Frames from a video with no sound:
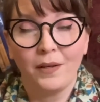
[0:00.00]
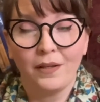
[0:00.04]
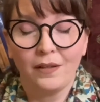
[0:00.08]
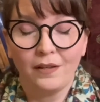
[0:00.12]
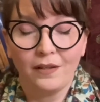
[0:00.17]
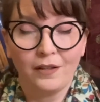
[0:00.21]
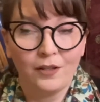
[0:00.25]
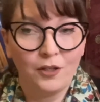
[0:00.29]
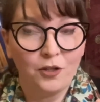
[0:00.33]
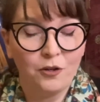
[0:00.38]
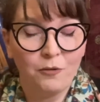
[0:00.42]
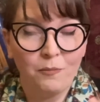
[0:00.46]

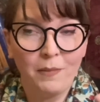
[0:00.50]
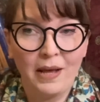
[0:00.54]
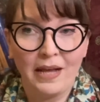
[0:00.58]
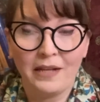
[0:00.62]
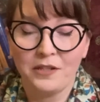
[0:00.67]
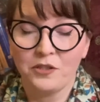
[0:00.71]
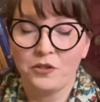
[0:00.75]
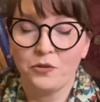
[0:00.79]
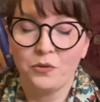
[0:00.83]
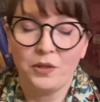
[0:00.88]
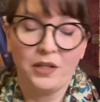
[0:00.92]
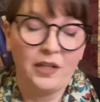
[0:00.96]
your
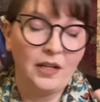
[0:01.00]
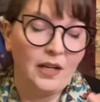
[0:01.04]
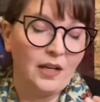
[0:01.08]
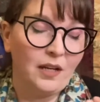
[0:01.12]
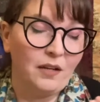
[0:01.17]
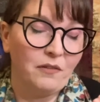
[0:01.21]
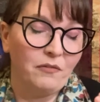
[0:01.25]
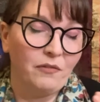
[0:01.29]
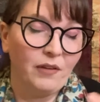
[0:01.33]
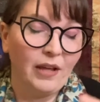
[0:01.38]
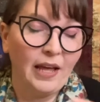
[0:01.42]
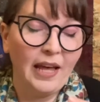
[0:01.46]
mastery
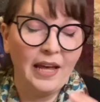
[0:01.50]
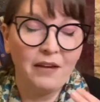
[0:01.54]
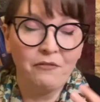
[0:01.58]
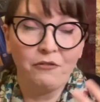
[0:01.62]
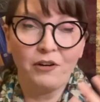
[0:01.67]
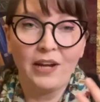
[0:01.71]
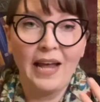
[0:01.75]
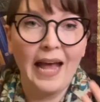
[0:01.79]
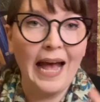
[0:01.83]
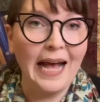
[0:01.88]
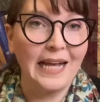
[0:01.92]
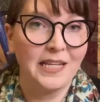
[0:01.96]
of
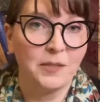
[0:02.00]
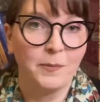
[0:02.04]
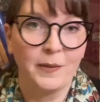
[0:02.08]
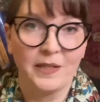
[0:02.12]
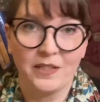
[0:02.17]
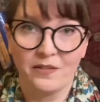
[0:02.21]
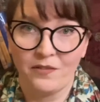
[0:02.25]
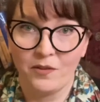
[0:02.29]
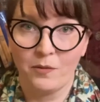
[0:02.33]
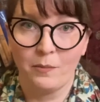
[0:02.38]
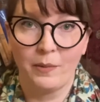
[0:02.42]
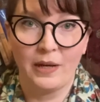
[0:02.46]
every
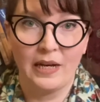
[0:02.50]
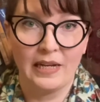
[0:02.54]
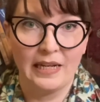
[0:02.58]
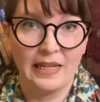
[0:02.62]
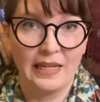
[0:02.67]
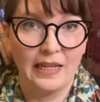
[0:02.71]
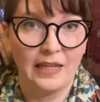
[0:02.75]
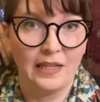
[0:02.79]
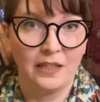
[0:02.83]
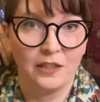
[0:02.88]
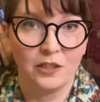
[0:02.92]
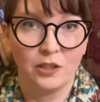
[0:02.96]
aspect of the
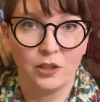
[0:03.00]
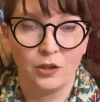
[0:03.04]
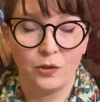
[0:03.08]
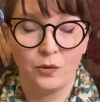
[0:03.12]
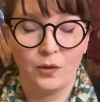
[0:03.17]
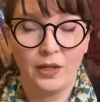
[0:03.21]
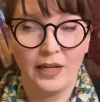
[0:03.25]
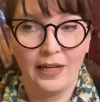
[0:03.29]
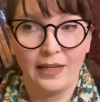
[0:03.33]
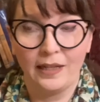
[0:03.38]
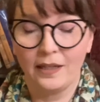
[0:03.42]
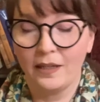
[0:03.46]
body,
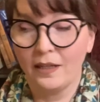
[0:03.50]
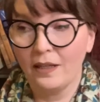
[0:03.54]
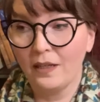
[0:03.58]
including,